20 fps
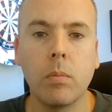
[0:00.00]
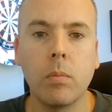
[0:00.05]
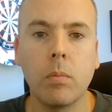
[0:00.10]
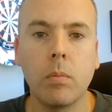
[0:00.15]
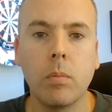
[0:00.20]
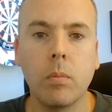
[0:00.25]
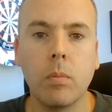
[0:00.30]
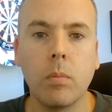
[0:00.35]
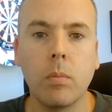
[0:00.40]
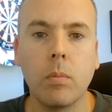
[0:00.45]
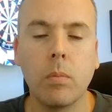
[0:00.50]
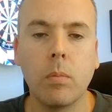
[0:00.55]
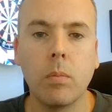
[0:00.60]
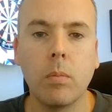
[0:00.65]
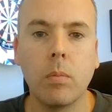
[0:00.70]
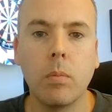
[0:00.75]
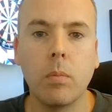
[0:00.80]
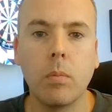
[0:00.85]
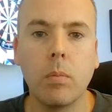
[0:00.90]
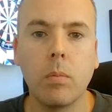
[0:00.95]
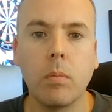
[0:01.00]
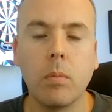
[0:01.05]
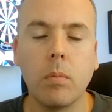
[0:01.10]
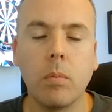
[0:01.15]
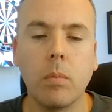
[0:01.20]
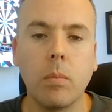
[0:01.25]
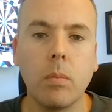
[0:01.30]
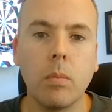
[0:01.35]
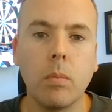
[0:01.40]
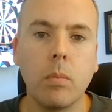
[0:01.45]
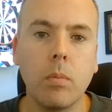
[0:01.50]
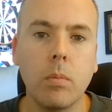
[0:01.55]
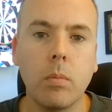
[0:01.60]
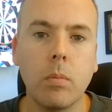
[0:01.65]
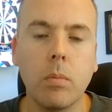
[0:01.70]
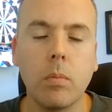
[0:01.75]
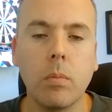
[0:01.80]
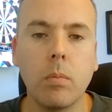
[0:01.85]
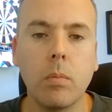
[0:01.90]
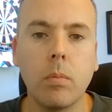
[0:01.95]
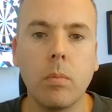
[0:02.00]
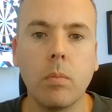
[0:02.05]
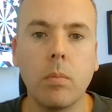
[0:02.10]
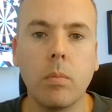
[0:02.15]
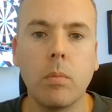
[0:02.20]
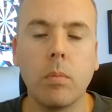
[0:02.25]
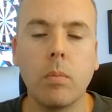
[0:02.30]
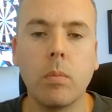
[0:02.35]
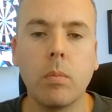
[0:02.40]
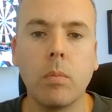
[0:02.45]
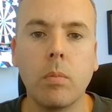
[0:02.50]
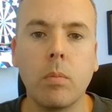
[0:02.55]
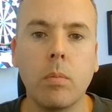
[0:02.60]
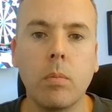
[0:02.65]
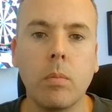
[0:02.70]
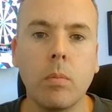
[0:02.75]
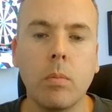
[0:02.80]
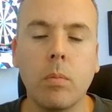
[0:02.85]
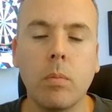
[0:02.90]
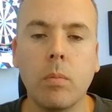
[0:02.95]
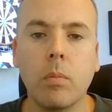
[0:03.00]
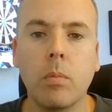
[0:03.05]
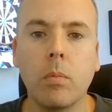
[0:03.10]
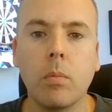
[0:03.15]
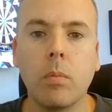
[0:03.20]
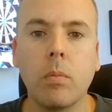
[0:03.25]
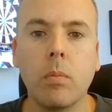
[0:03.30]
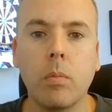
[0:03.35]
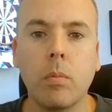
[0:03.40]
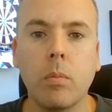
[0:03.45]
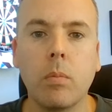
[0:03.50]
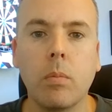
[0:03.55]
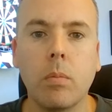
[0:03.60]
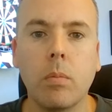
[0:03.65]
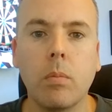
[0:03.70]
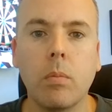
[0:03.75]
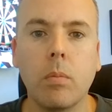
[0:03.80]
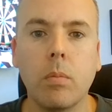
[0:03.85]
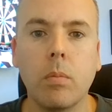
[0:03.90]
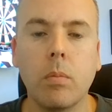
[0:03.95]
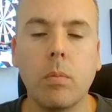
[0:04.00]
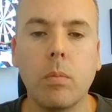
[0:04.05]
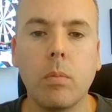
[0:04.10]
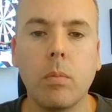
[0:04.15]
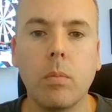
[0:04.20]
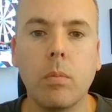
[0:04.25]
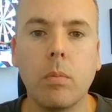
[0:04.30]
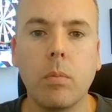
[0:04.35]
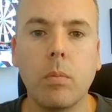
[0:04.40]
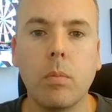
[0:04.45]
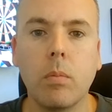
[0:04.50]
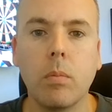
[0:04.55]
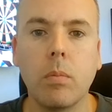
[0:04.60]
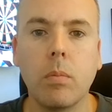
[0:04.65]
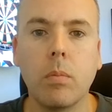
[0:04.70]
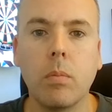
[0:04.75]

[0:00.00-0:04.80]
[no speech]